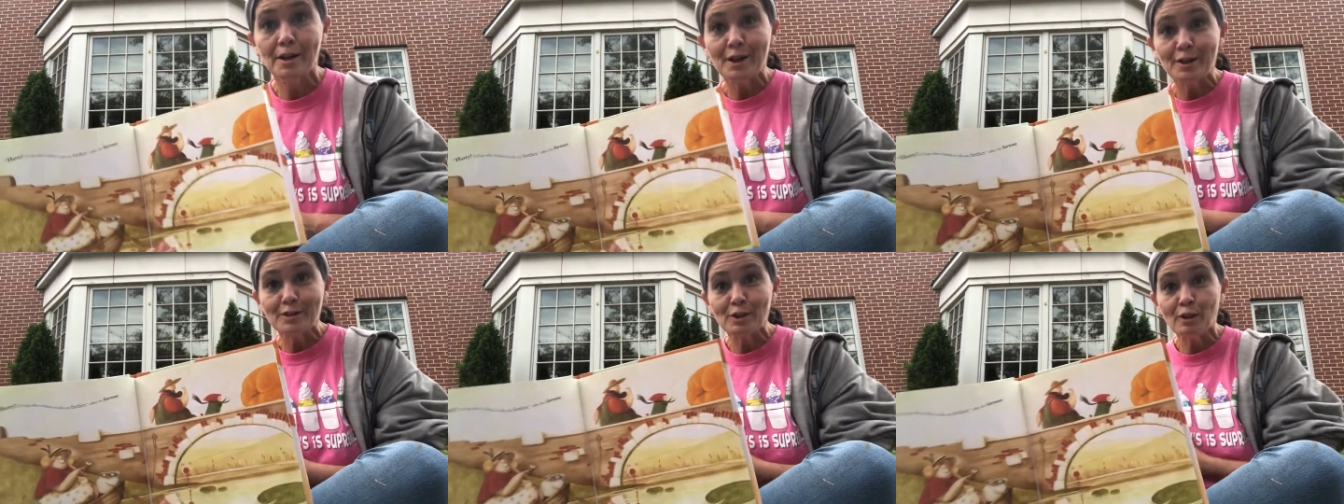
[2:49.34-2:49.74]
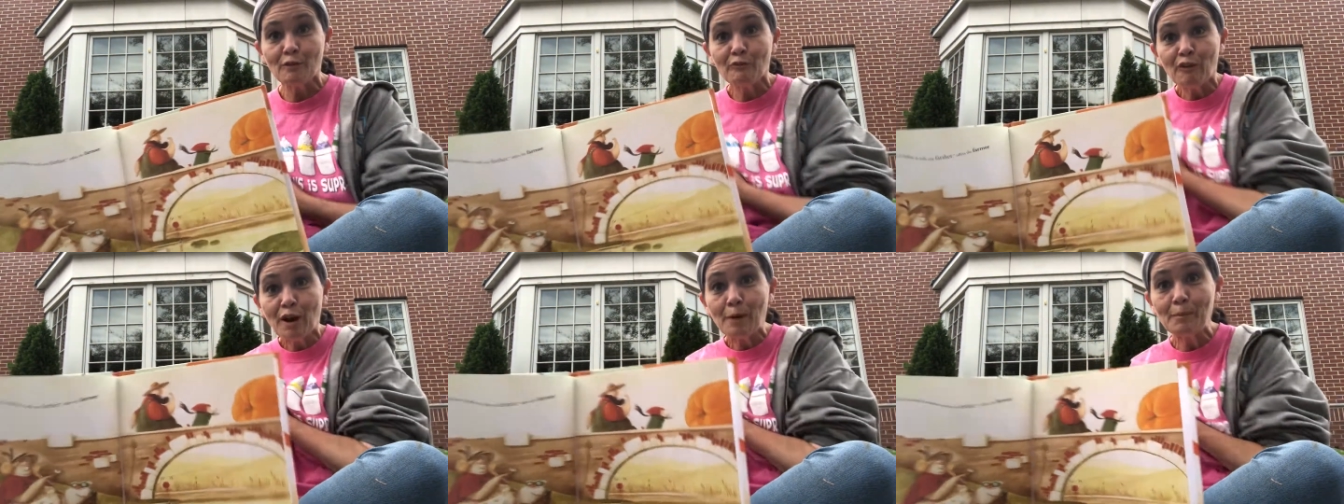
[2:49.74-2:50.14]
So the
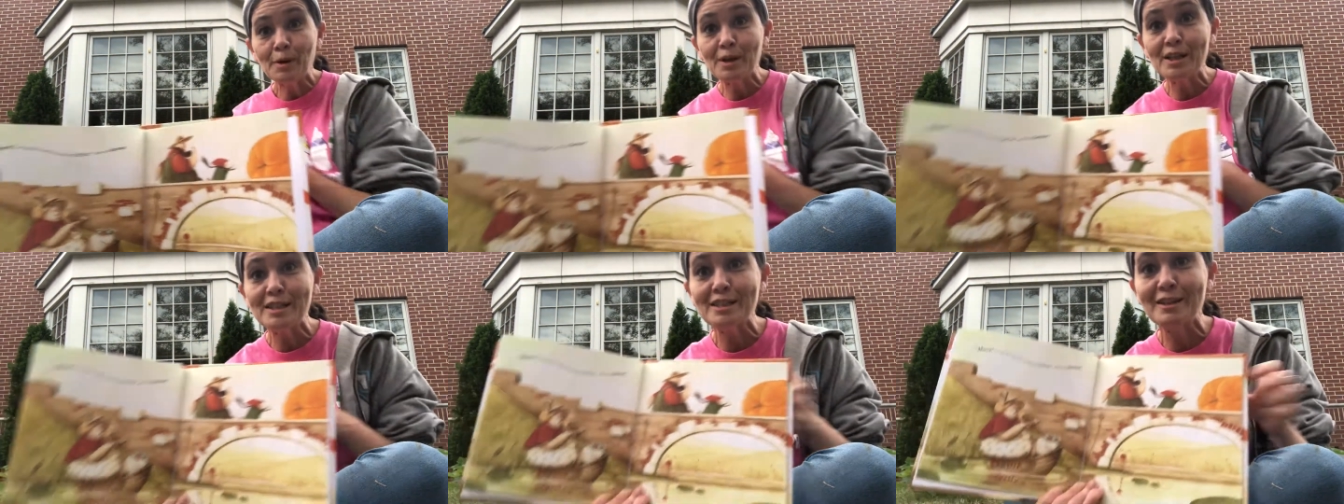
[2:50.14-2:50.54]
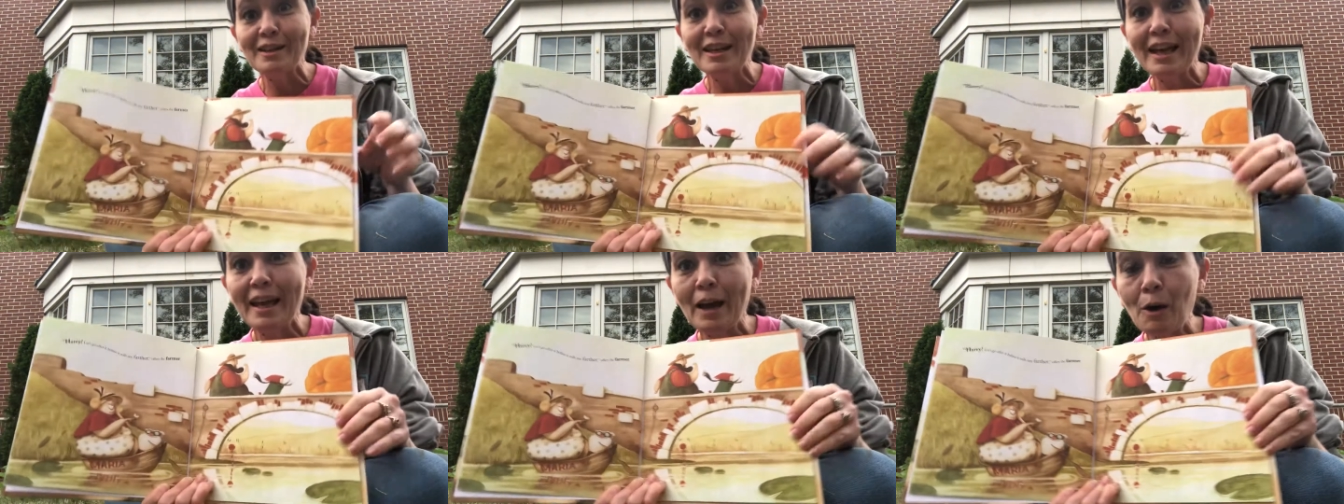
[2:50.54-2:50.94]
farmer is going to
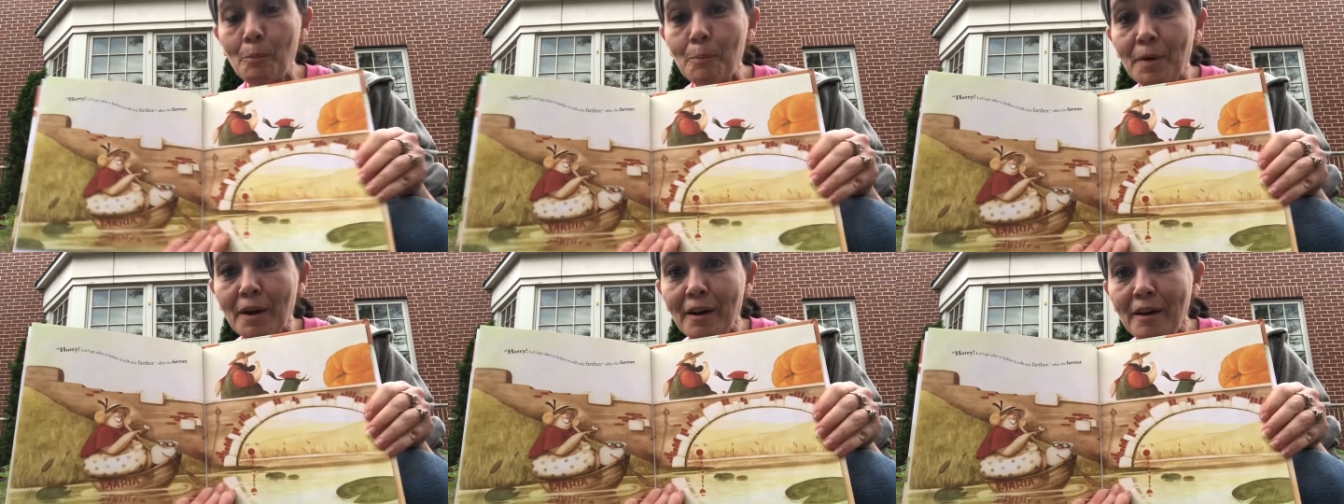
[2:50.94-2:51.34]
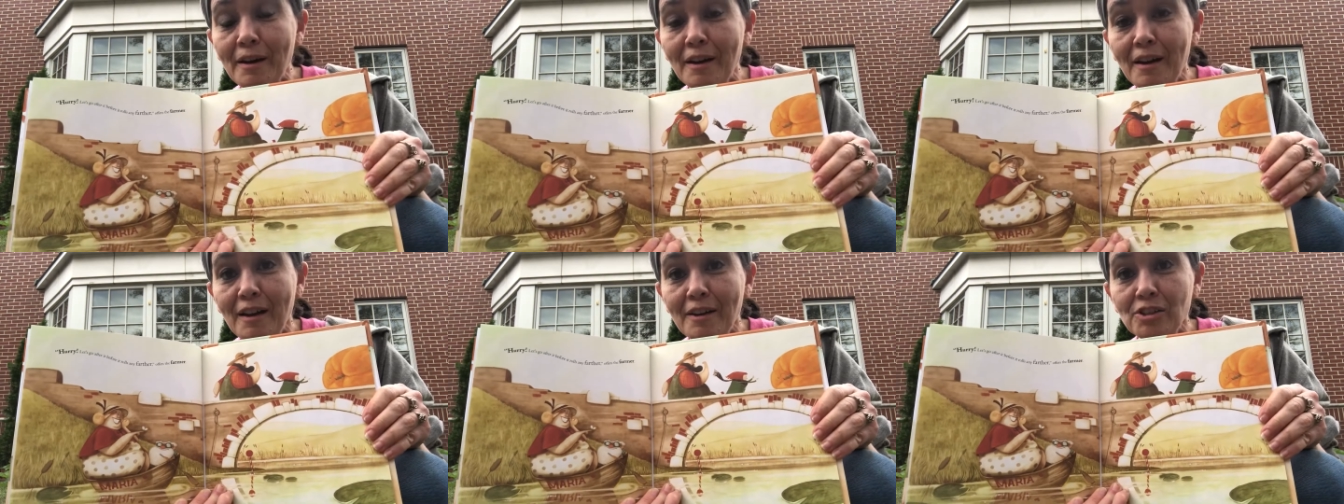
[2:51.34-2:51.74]
help her
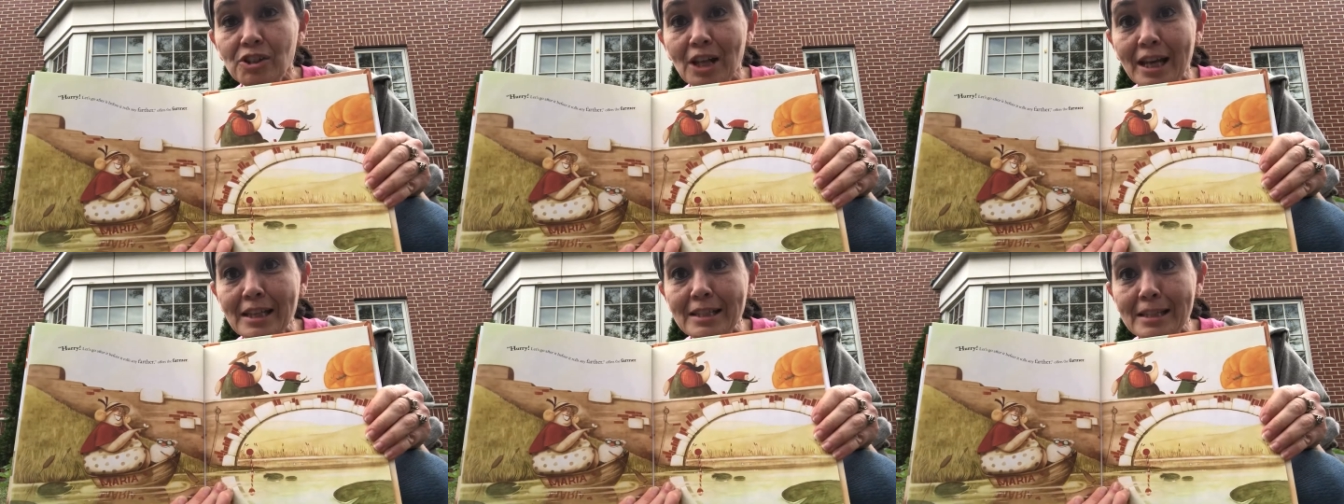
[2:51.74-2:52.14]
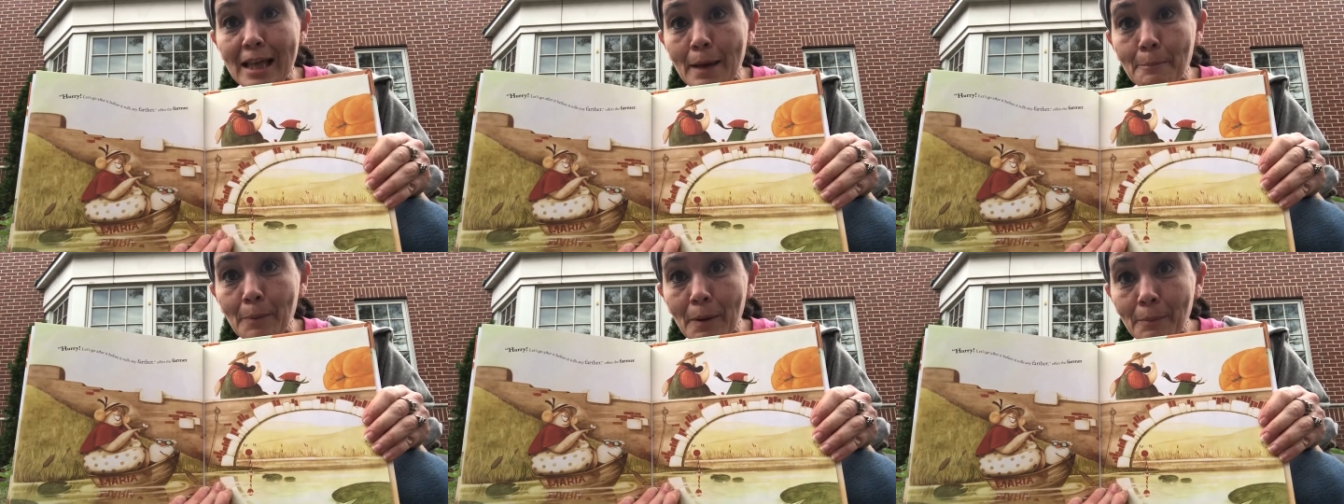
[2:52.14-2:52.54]
chase
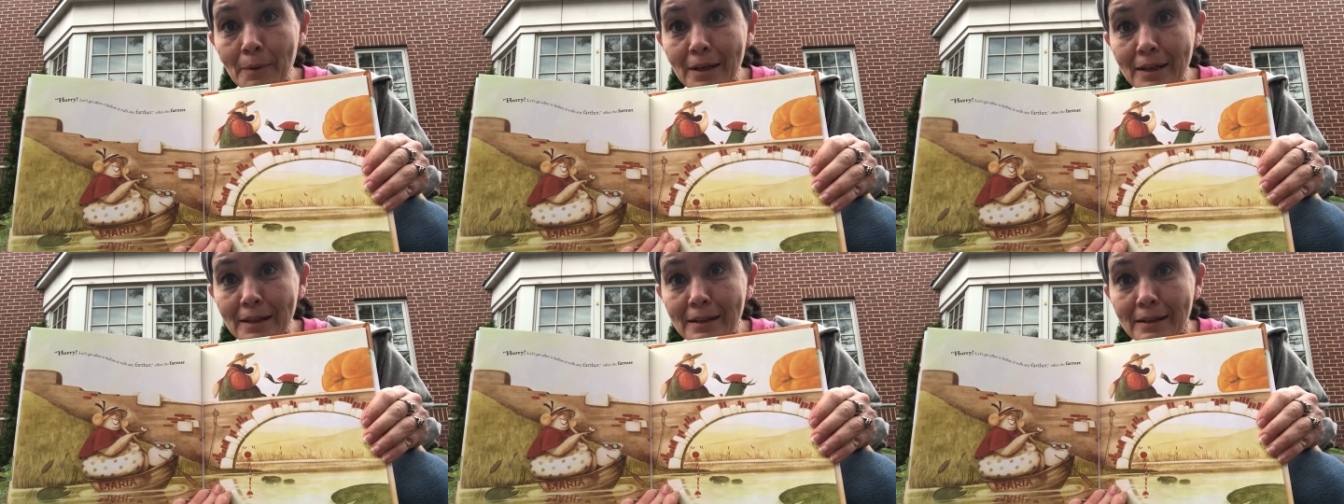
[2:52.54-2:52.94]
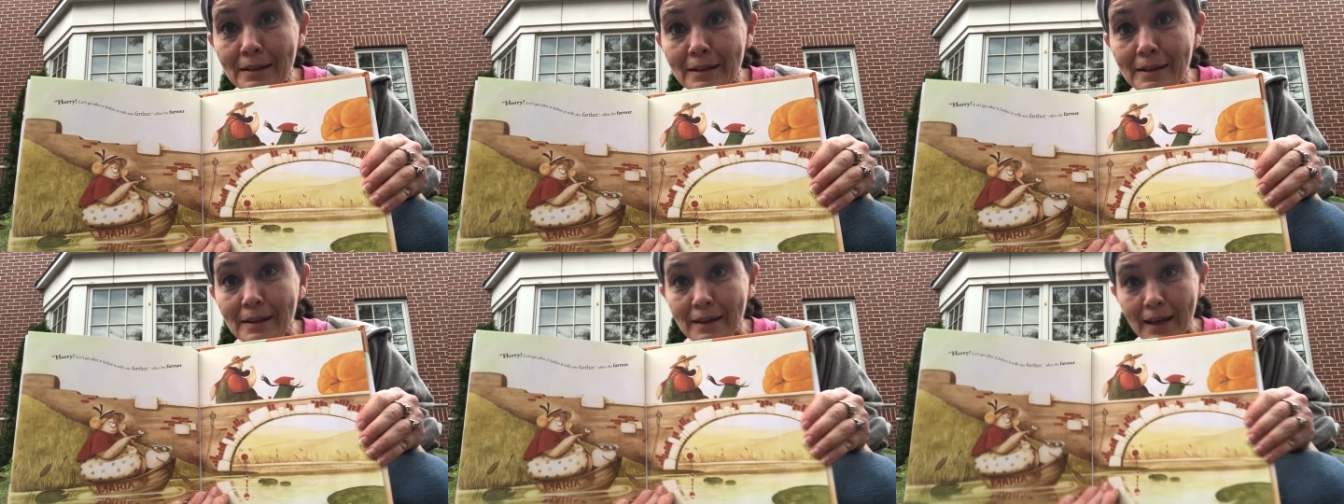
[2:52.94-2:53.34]
that pumpkin
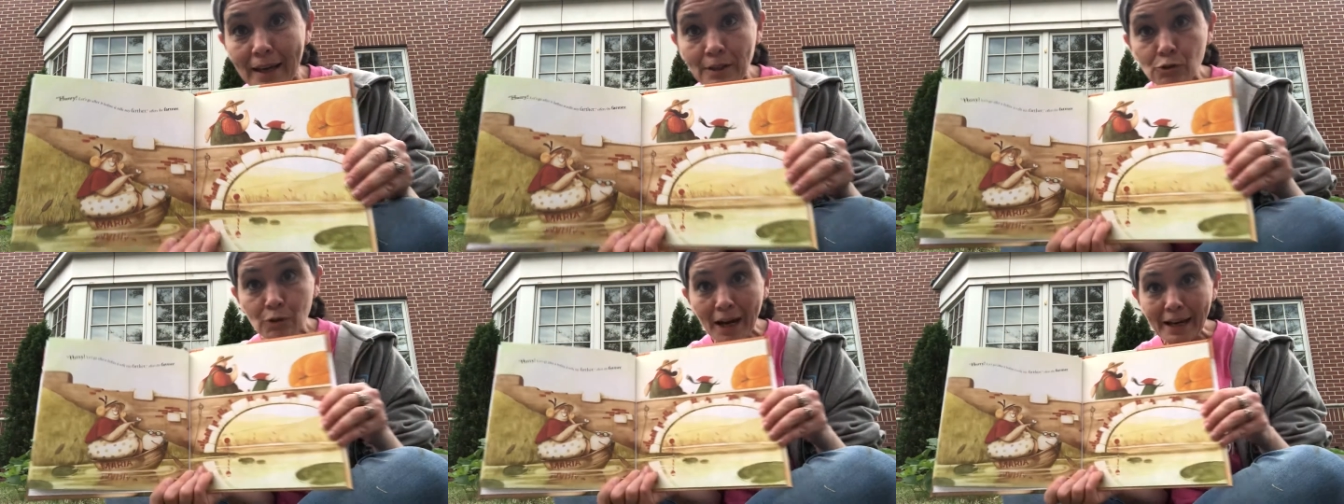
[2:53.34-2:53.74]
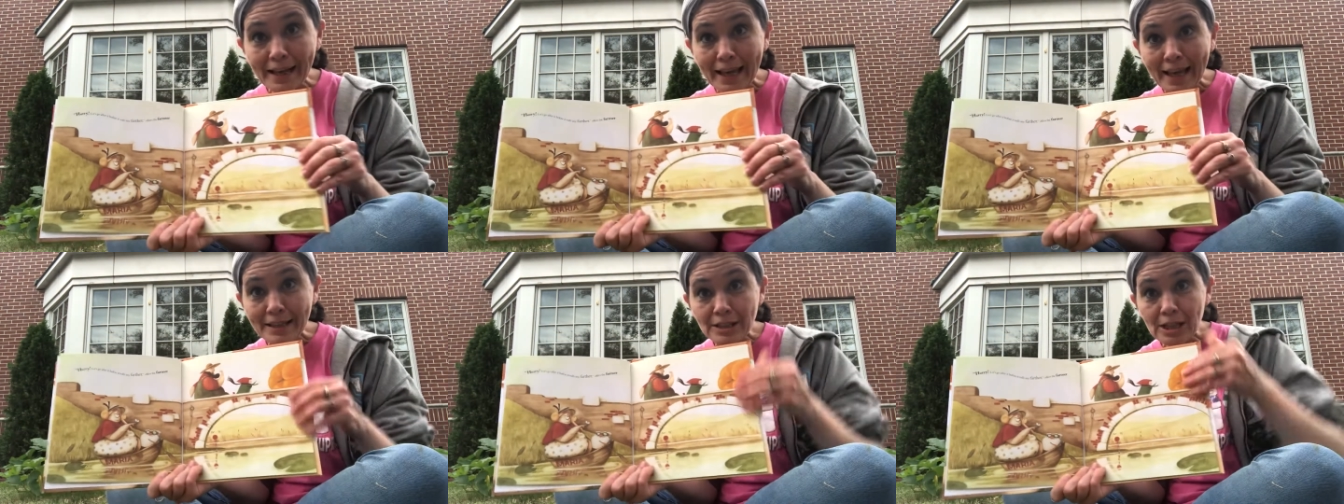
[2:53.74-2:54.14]
and try to
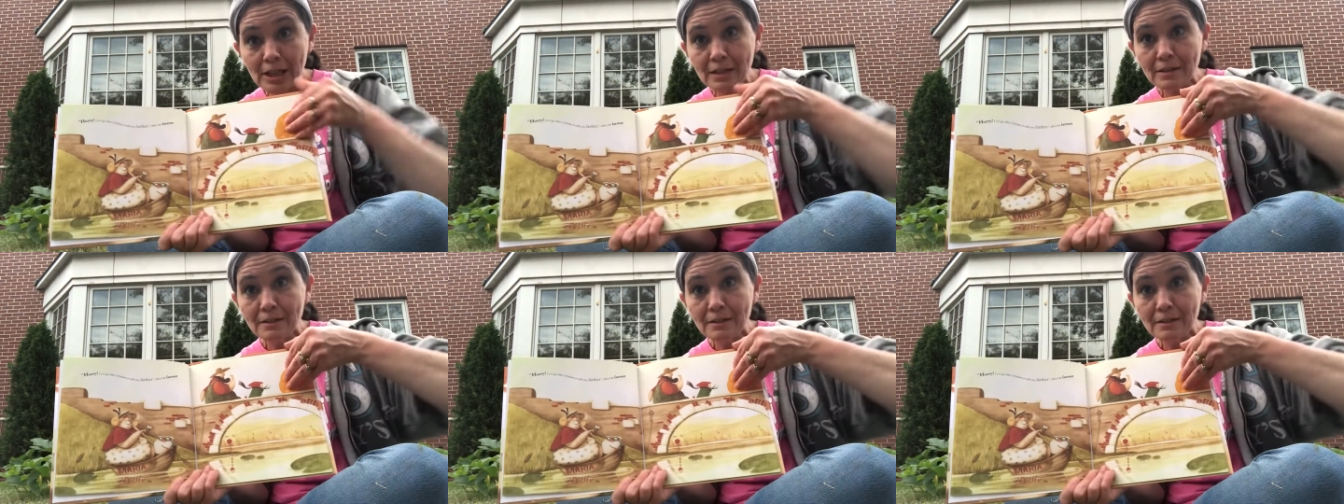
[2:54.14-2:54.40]
catch it.